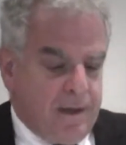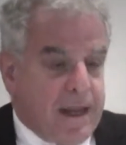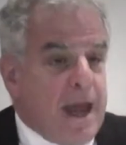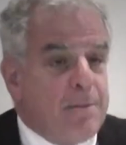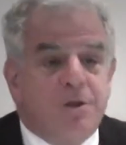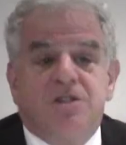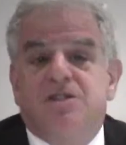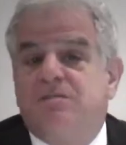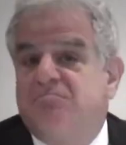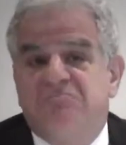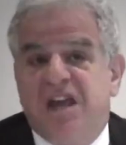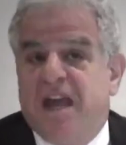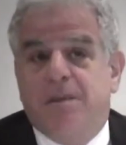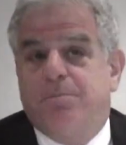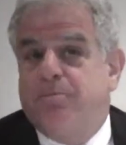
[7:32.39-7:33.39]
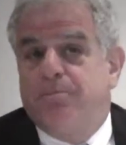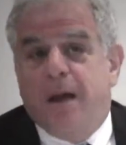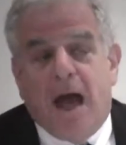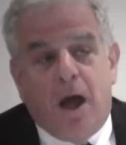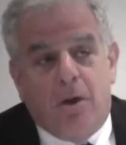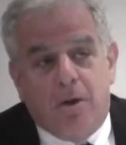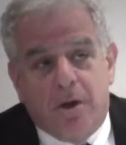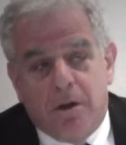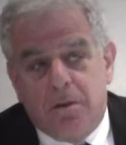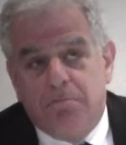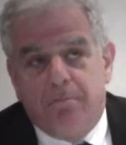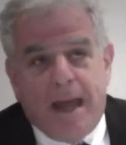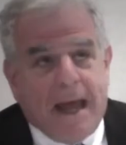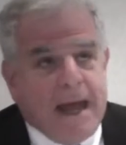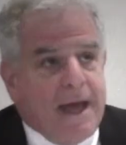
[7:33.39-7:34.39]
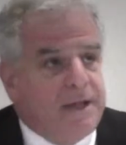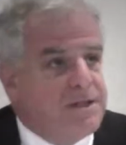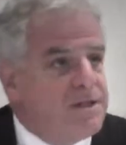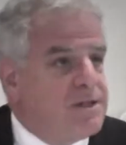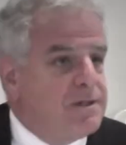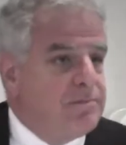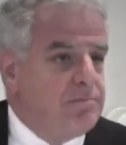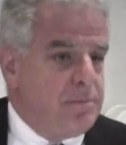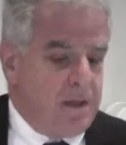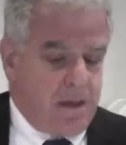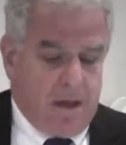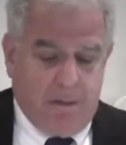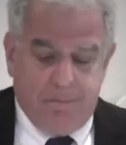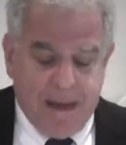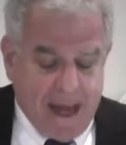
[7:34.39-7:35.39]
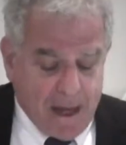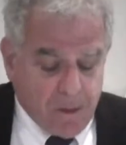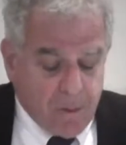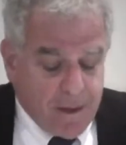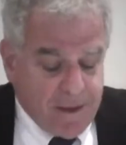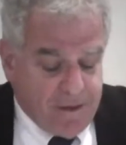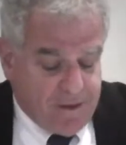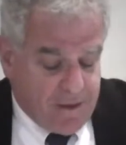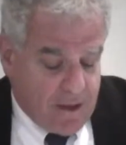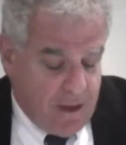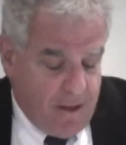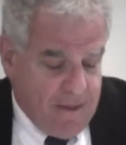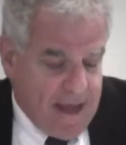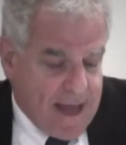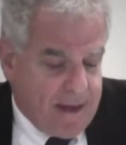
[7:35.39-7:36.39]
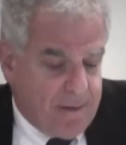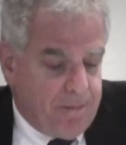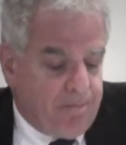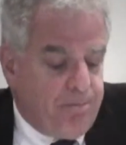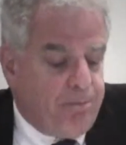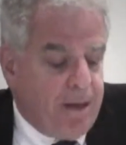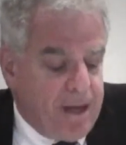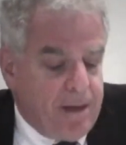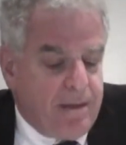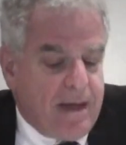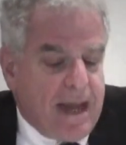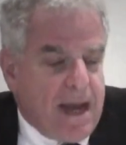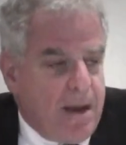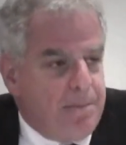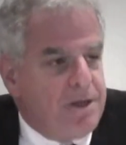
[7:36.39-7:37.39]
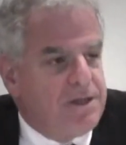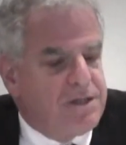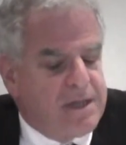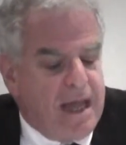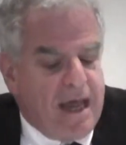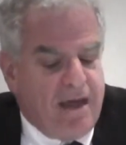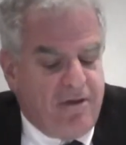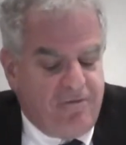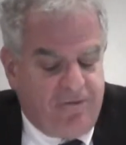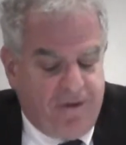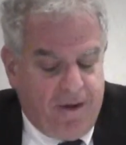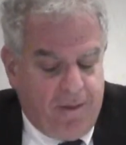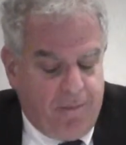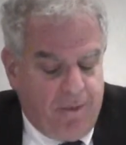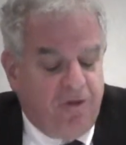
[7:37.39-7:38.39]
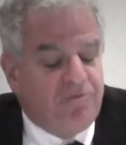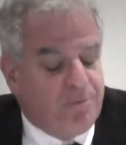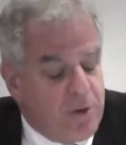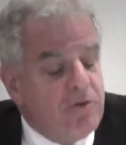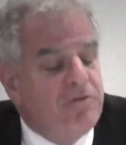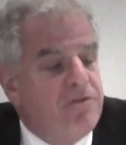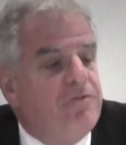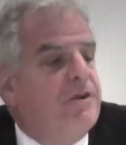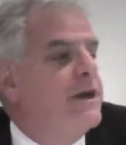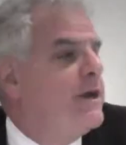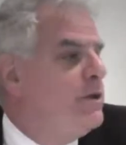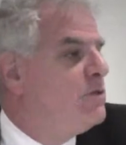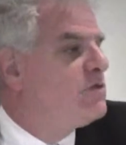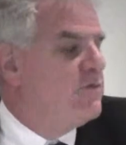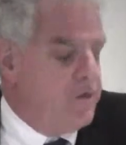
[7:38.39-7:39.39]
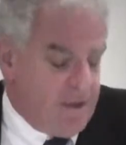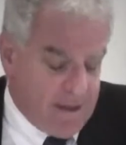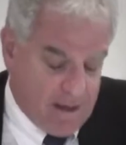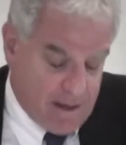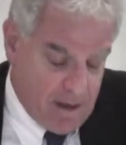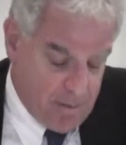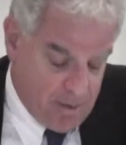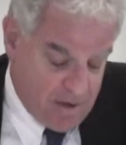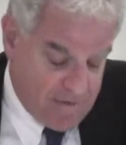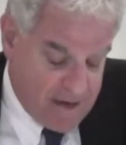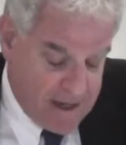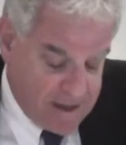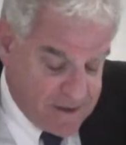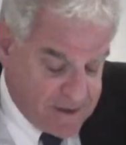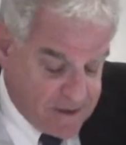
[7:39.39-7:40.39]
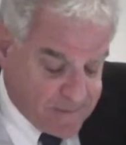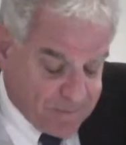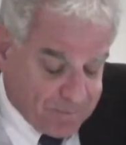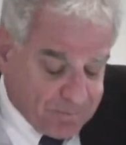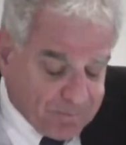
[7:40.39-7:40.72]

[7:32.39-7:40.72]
Cameras take power, mass, bandwidth, and all that, but cameras have proven very useful in a number of cases.